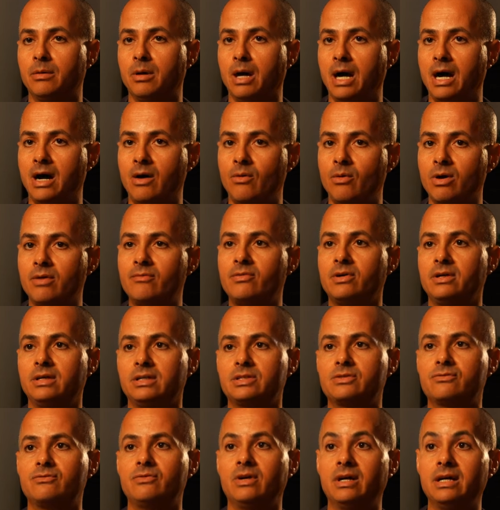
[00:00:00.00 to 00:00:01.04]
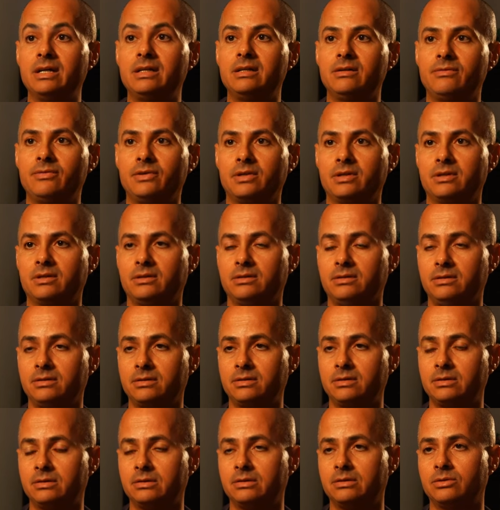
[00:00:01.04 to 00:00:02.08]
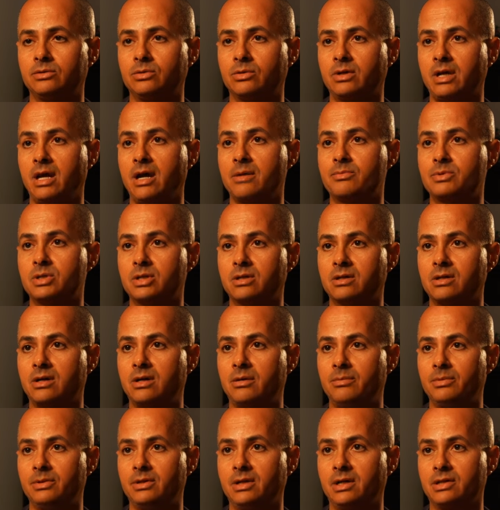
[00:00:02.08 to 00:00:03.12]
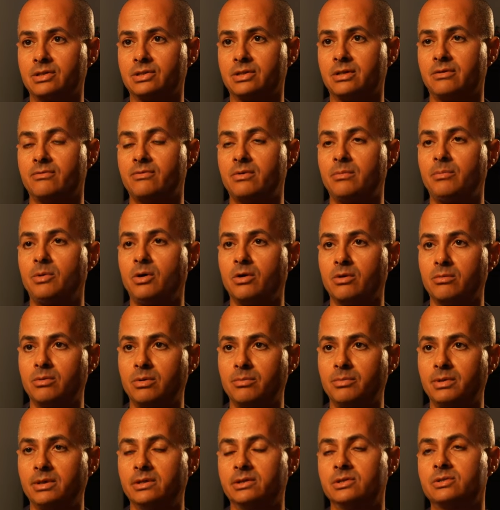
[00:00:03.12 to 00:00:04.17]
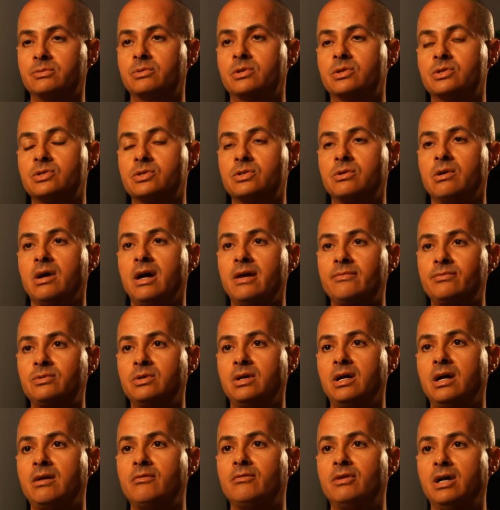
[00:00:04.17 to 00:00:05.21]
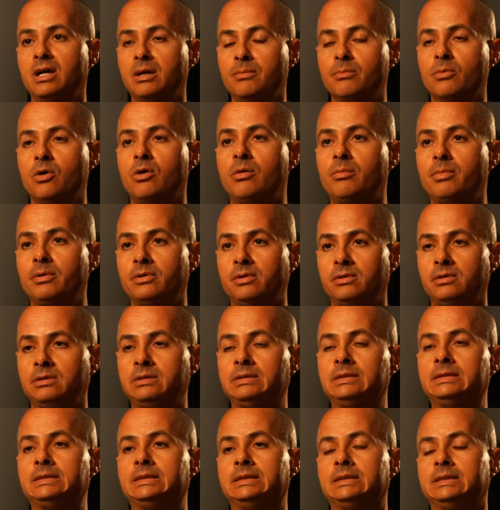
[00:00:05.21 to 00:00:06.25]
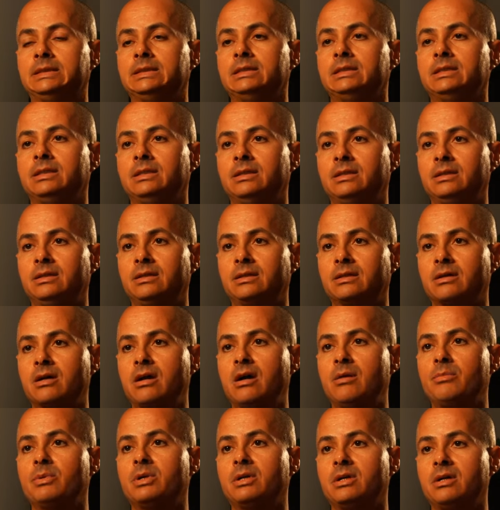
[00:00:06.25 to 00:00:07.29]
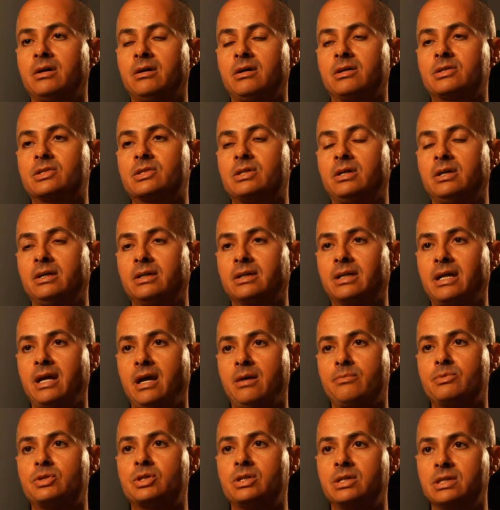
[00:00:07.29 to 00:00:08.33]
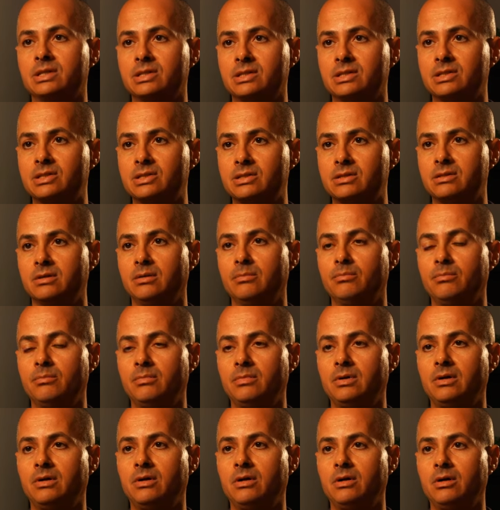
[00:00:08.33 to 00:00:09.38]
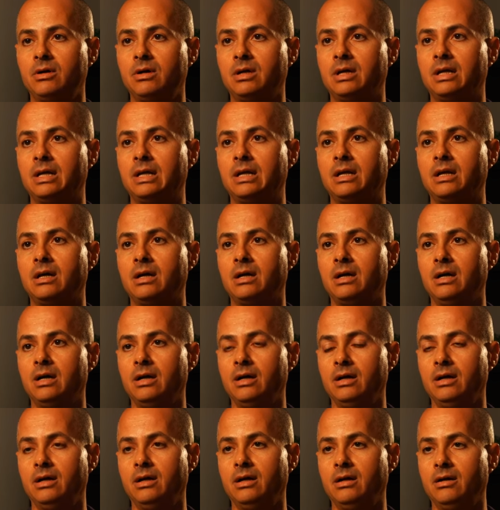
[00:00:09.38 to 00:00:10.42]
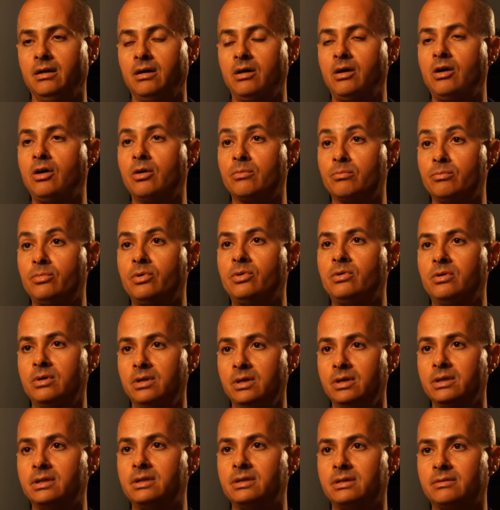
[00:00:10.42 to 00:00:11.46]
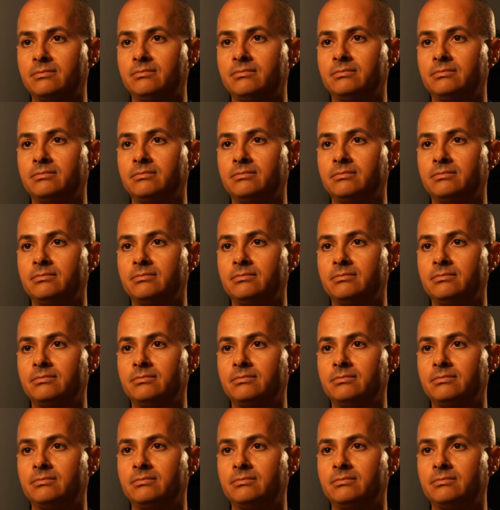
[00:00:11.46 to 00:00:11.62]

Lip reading: However, it's very difficult to capture carbon dioxide from automobiles because you have to have a mobile carbon dioxide capturing system on board